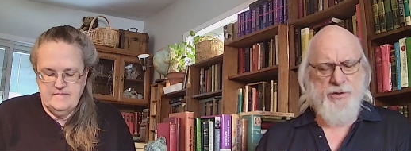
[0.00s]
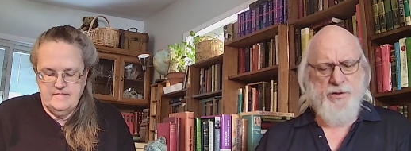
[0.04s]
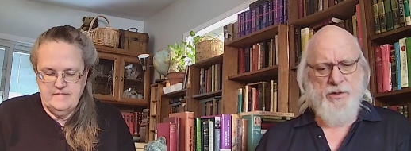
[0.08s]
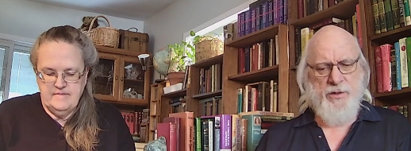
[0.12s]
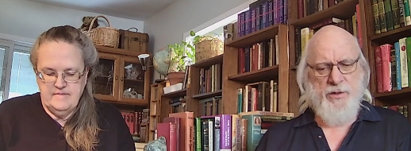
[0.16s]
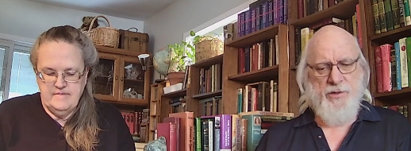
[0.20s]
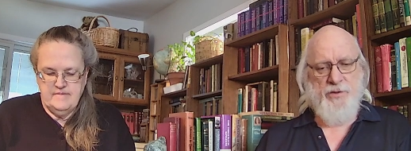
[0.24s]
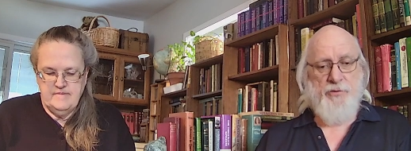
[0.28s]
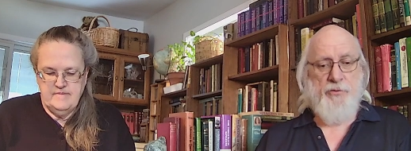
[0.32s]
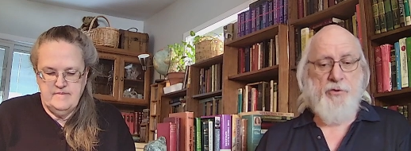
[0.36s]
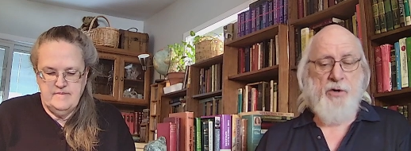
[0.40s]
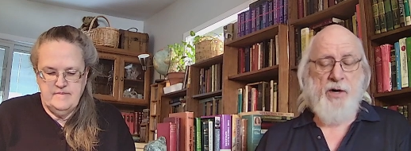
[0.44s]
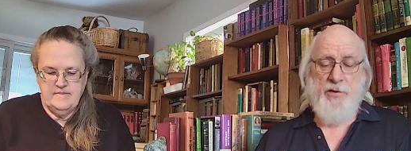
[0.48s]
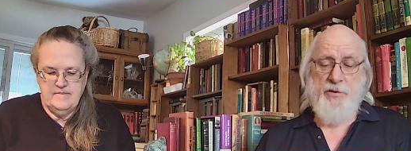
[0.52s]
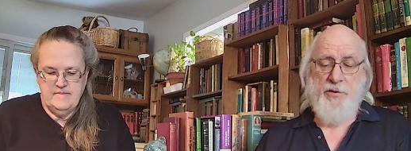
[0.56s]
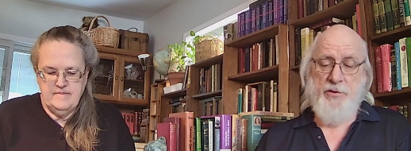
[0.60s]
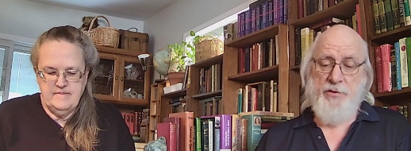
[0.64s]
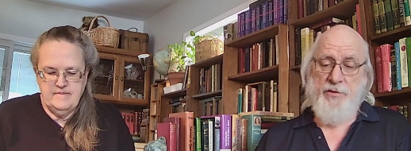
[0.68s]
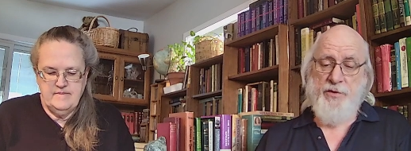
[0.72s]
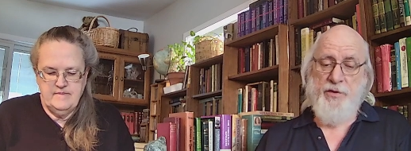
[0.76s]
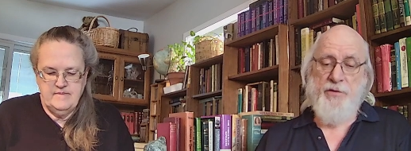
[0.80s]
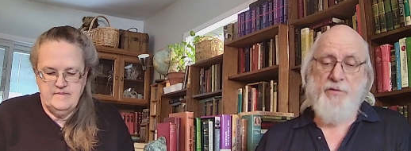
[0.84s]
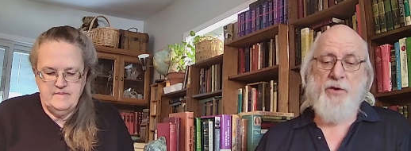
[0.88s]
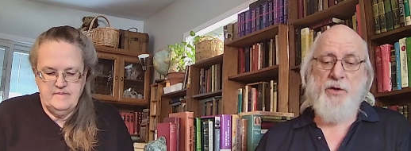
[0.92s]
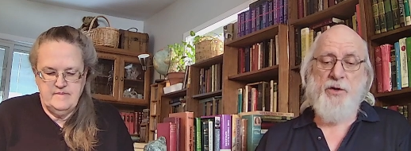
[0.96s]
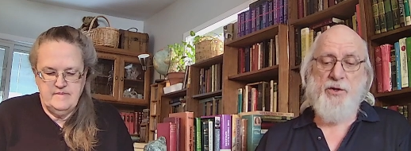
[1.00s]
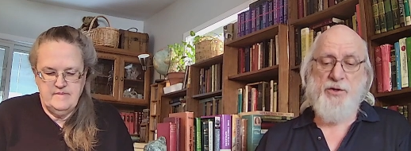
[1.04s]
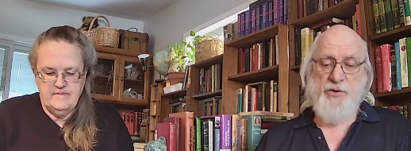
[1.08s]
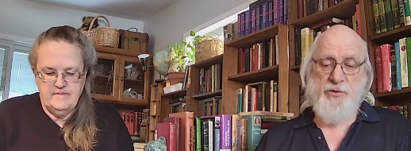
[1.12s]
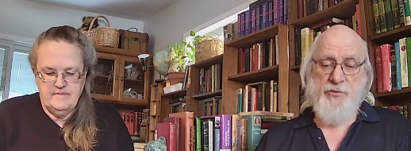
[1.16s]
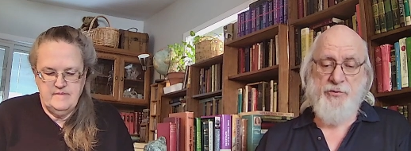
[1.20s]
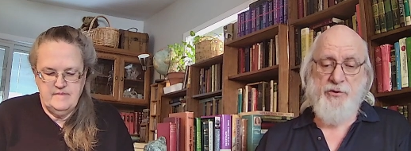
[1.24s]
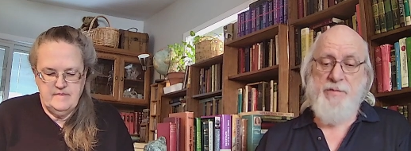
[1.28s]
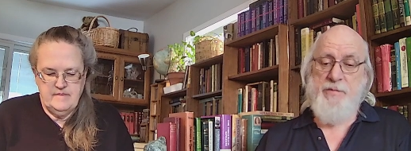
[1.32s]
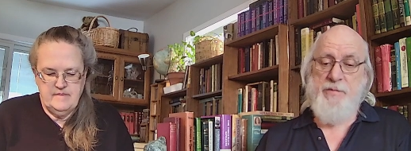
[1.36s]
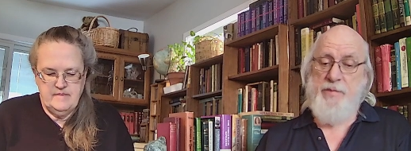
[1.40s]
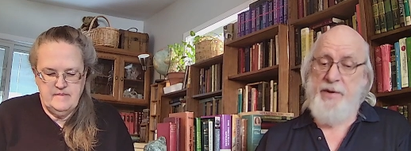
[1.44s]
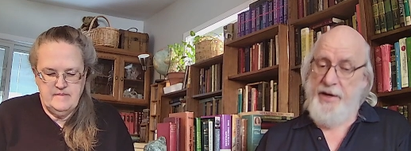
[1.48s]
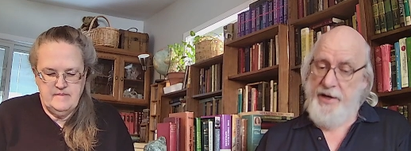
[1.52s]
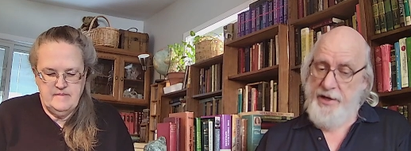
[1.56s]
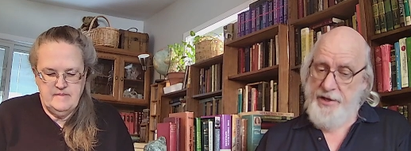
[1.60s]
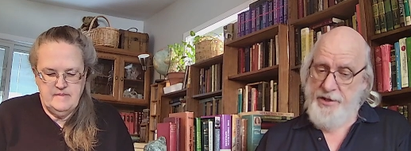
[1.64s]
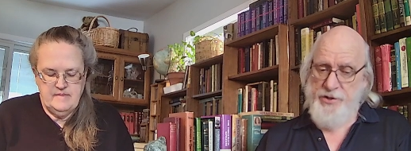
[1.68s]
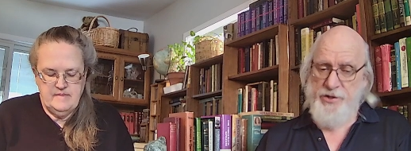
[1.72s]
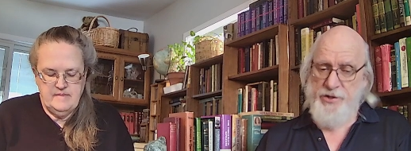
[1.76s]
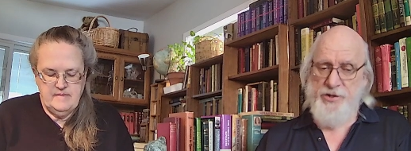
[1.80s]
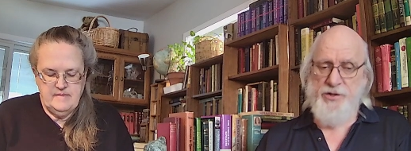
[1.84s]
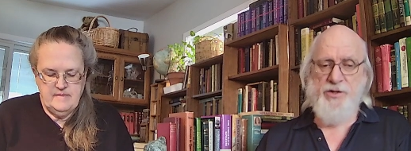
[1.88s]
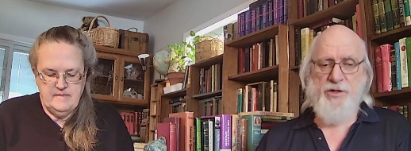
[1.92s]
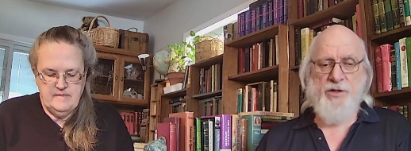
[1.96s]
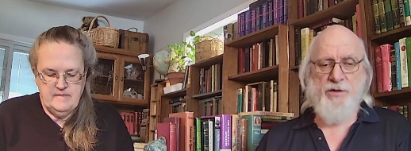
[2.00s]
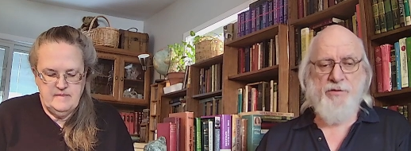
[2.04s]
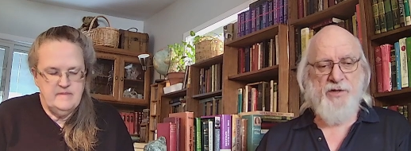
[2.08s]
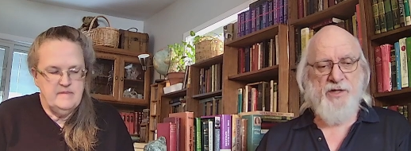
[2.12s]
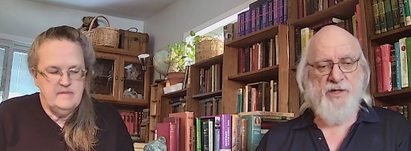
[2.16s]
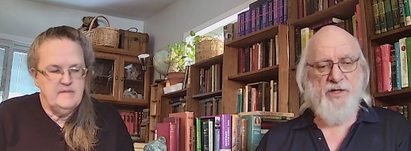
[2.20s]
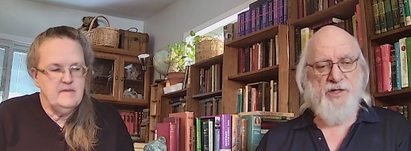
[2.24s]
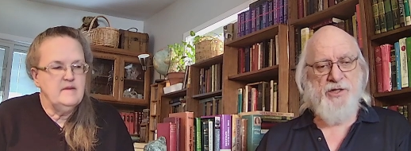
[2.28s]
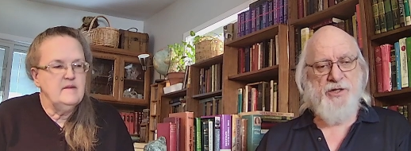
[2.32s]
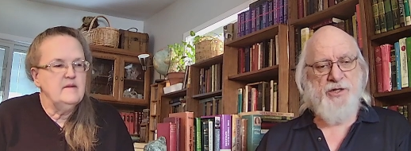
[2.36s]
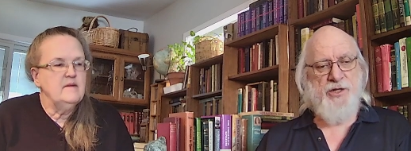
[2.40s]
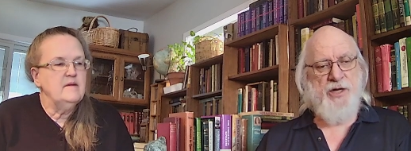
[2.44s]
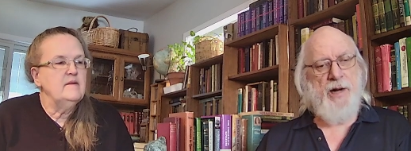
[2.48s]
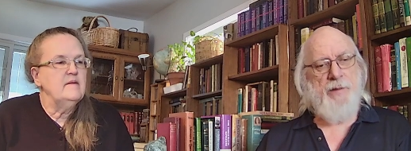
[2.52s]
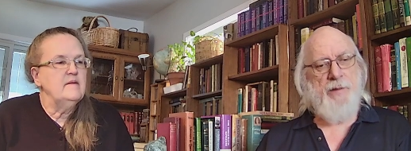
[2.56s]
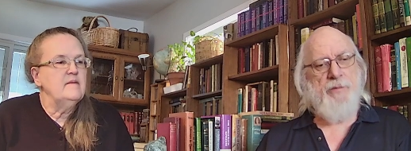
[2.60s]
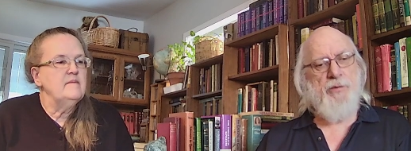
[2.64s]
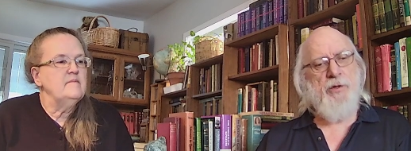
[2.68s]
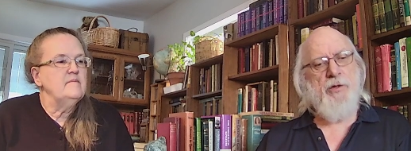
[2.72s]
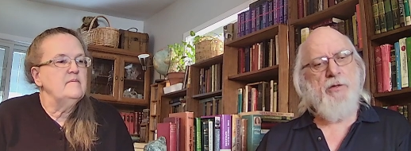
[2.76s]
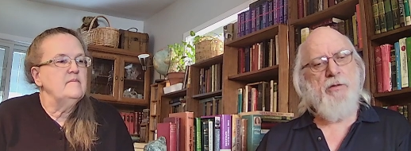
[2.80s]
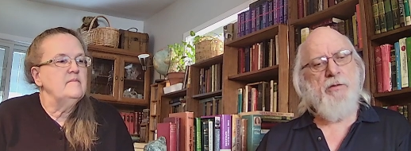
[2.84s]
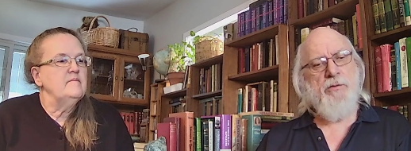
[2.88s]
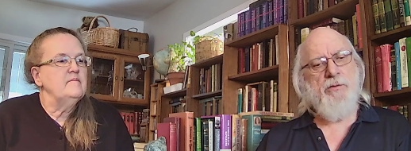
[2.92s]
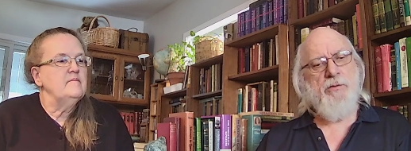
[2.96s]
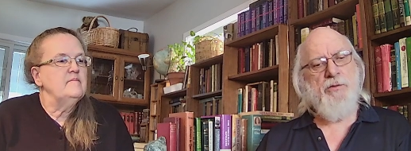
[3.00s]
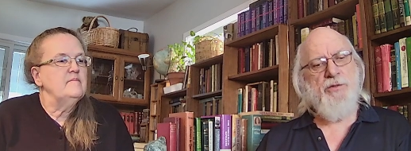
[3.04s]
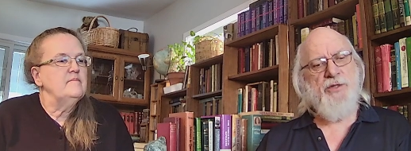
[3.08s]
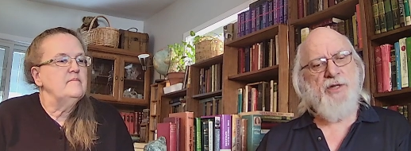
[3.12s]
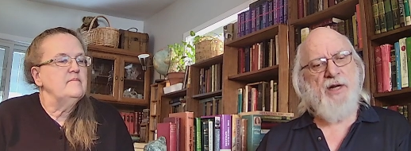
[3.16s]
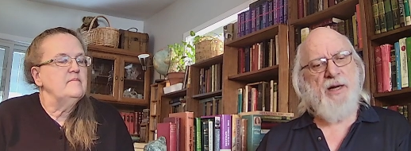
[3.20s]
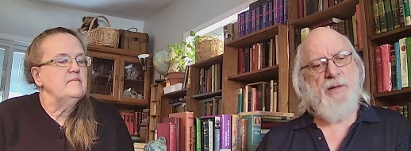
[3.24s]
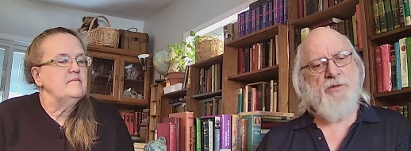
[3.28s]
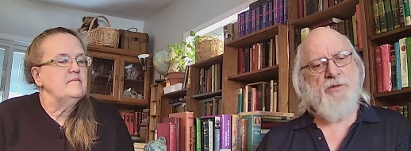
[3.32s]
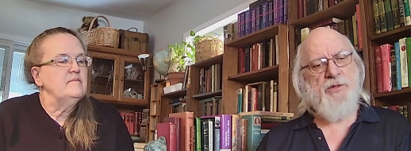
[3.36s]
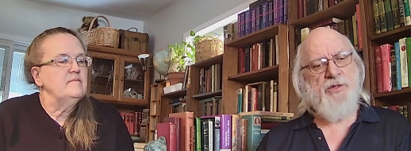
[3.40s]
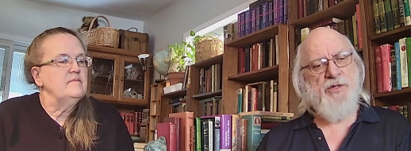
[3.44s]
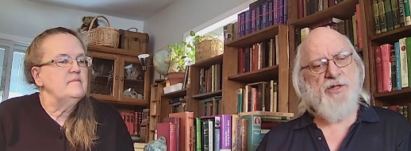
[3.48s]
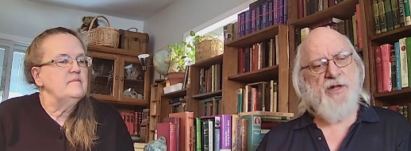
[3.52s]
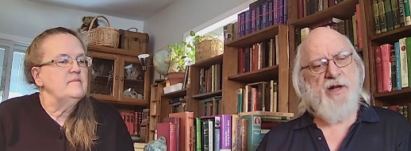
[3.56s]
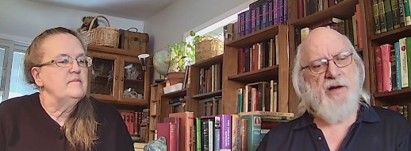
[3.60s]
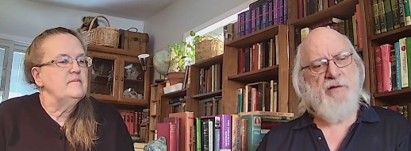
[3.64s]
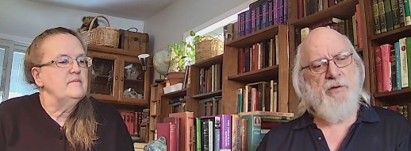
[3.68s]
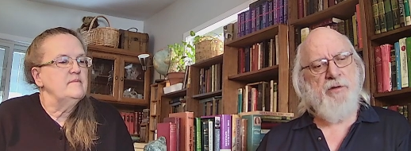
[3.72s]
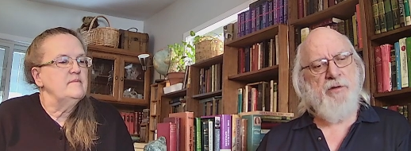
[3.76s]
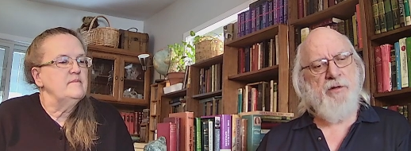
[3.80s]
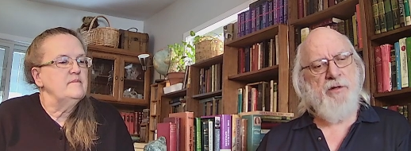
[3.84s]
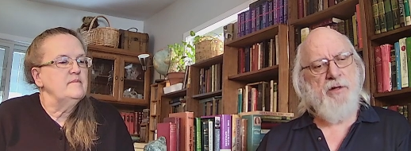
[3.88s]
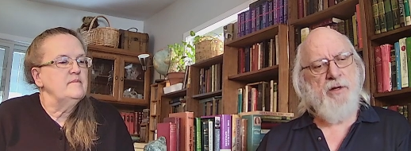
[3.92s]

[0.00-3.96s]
Speaker 1: or rather, the first three pages of this chapter, chapter seven,